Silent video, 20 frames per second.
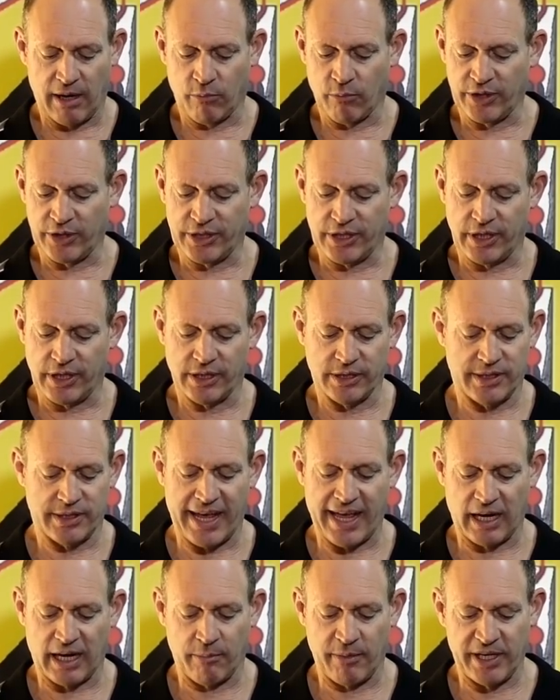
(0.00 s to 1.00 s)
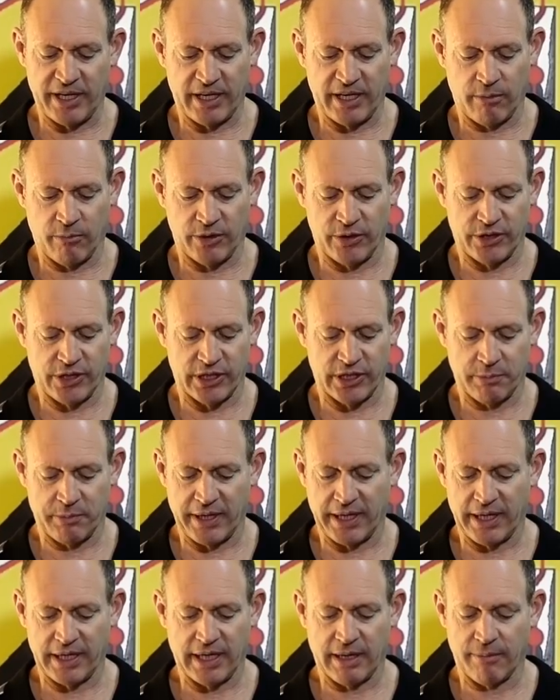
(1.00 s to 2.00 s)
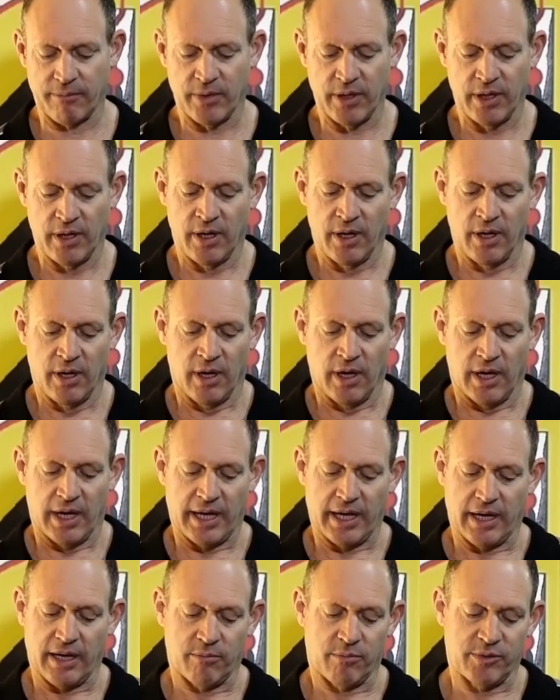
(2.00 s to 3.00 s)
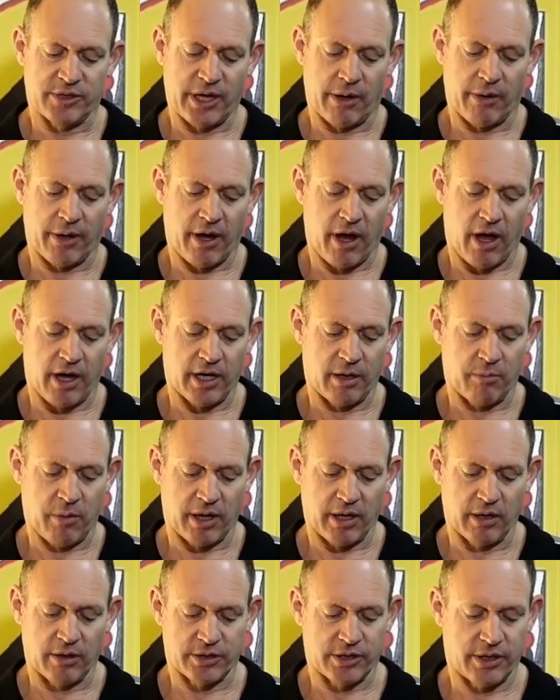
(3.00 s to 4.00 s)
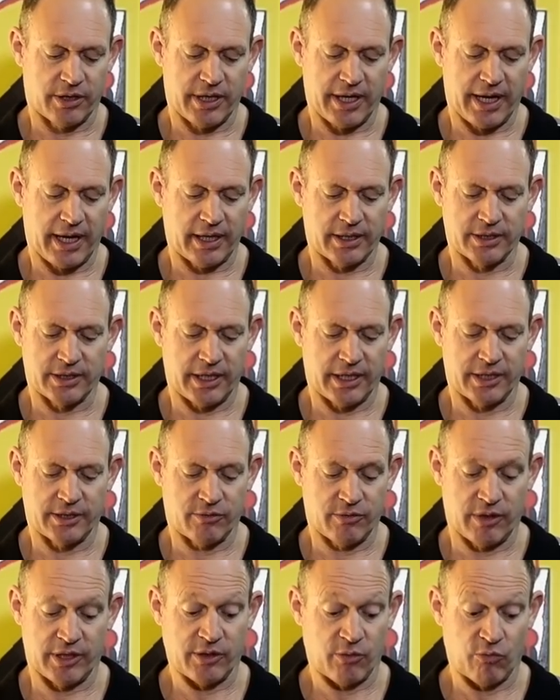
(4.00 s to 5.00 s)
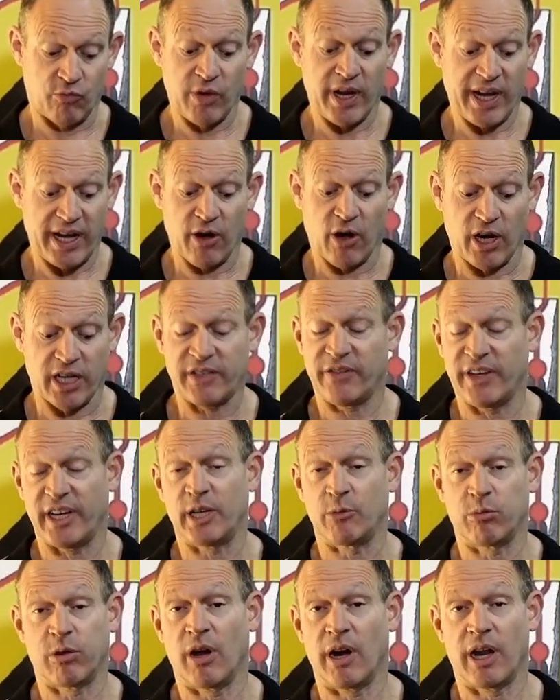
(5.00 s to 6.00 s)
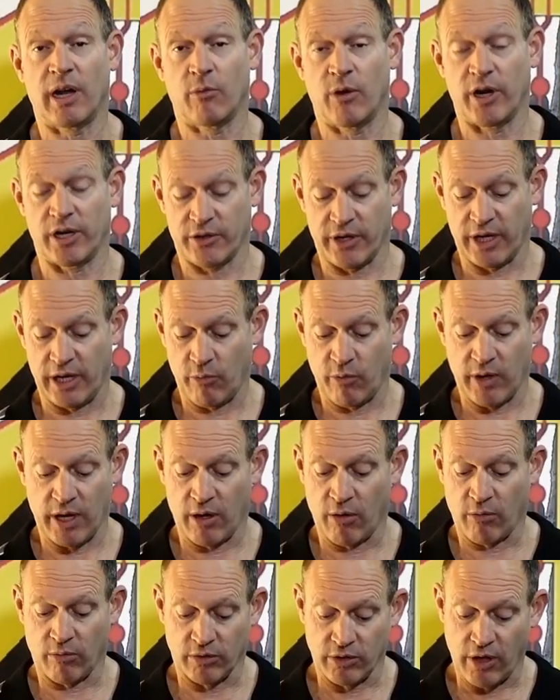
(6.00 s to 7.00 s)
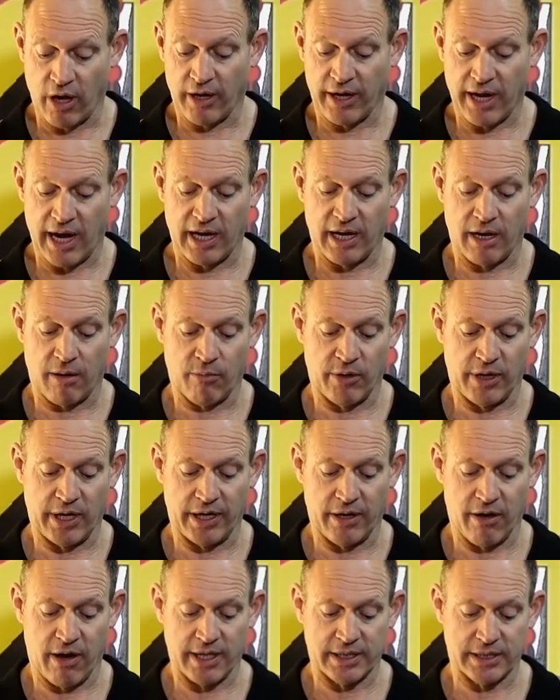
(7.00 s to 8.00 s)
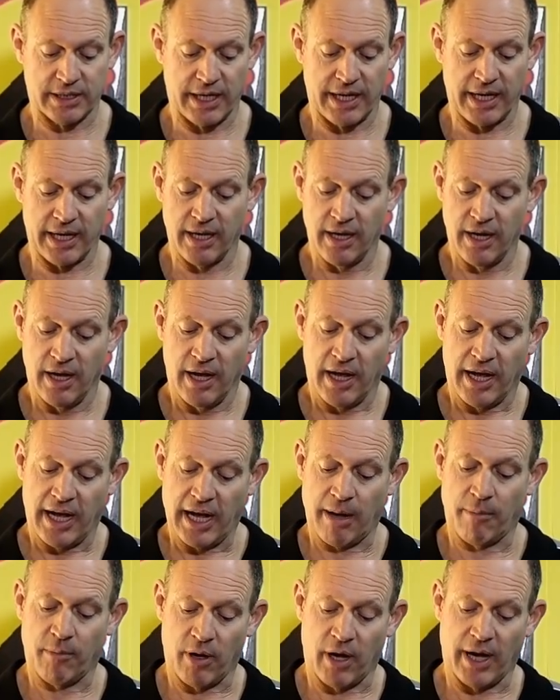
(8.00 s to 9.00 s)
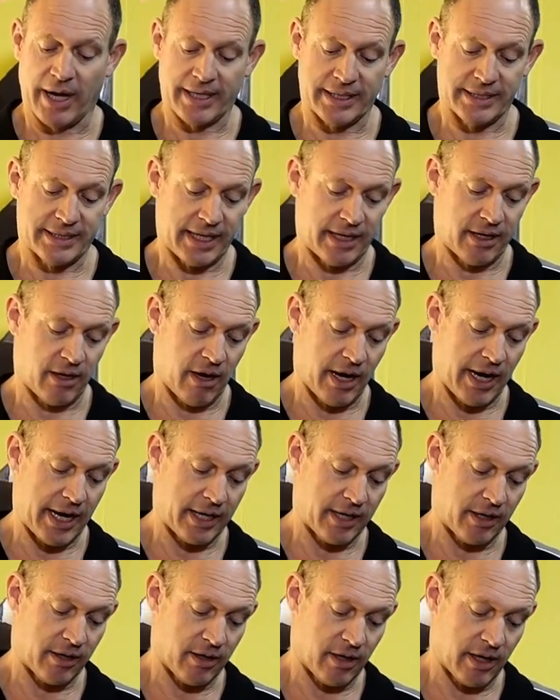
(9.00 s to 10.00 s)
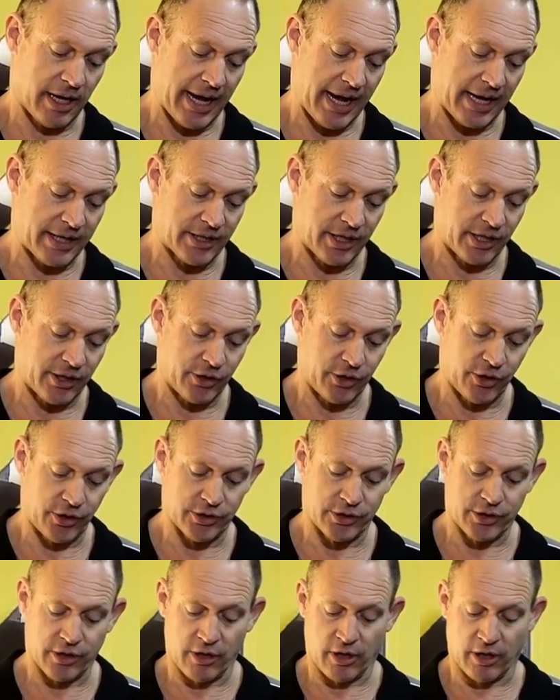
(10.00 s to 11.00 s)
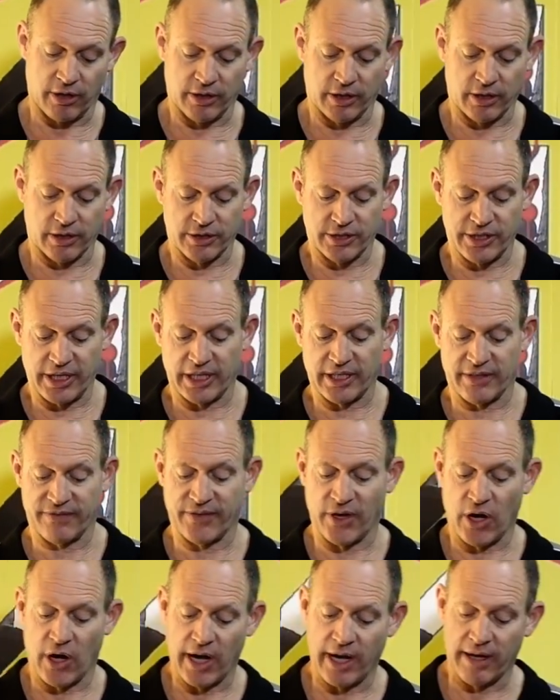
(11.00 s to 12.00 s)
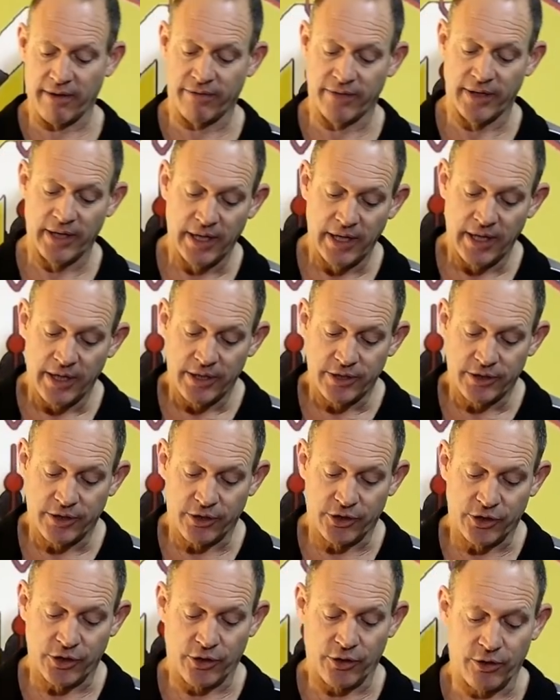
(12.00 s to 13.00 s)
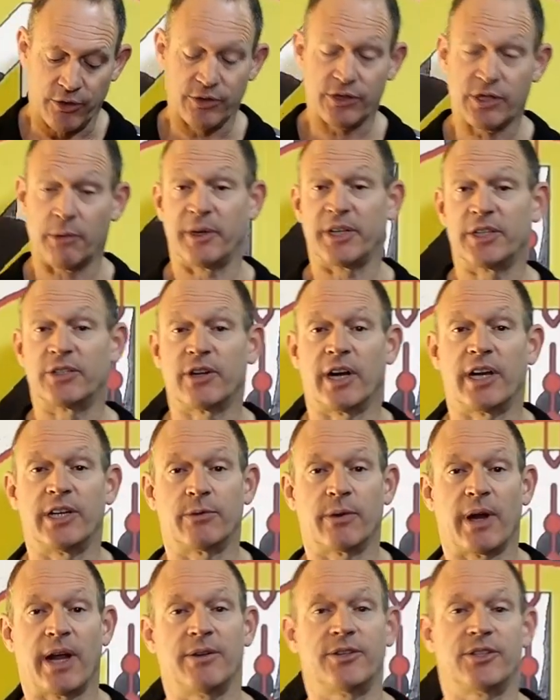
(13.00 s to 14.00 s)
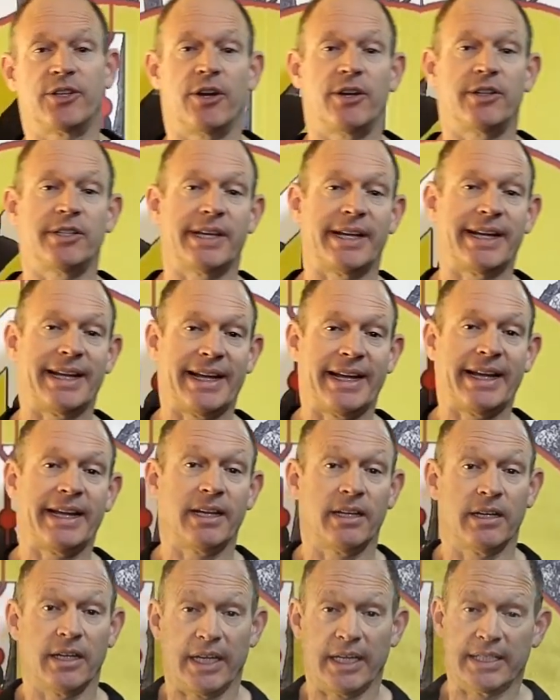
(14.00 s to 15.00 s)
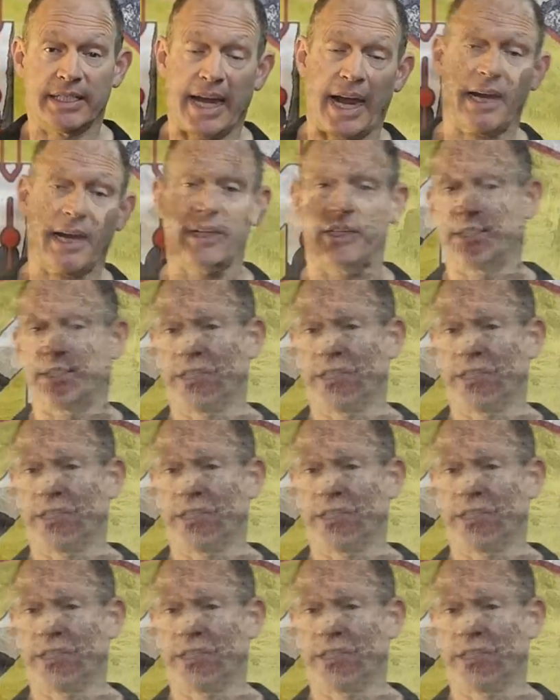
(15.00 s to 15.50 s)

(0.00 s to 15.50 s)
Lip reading: which is aluminium, which has been cerakoted by the looks of things. It's a really nice finished product, works really well, located up really nicely. Like I said, I actually used it on little 6.5 to do some extreme range shooting in exactly the